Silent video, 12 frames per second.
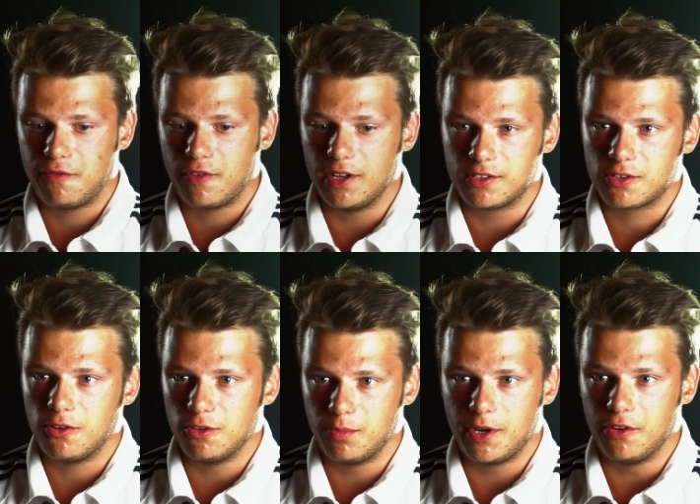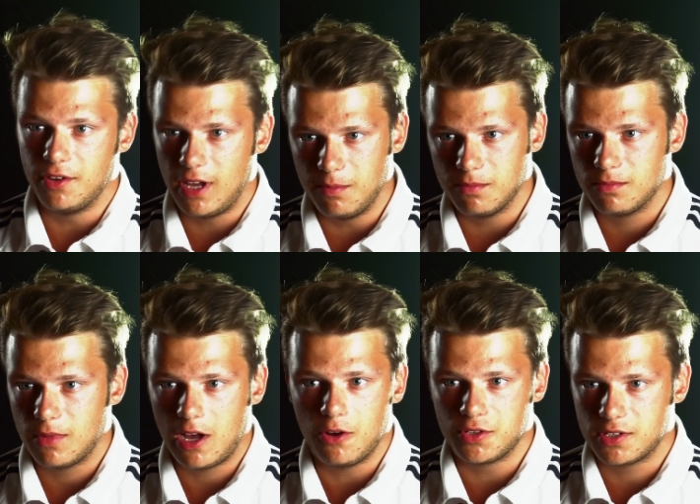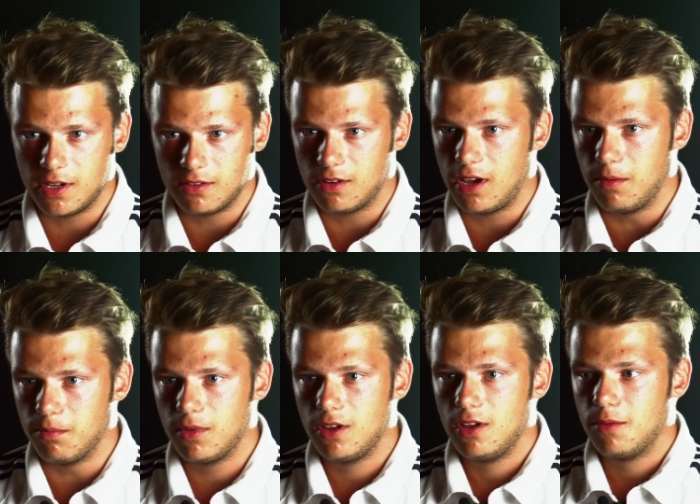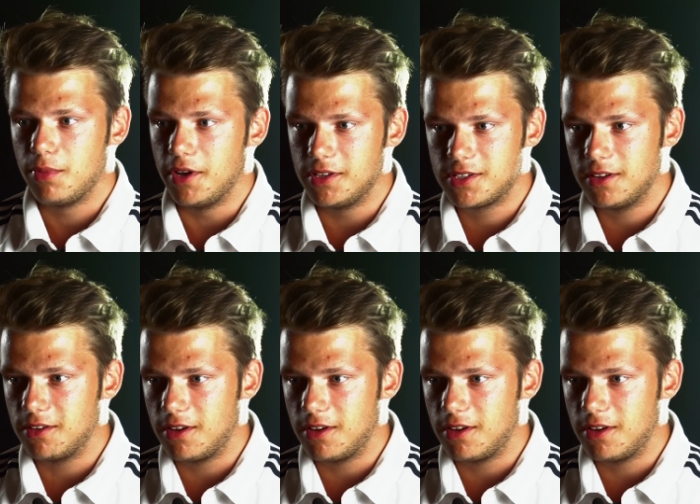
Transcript: your friends call you by your name outside the game. But inside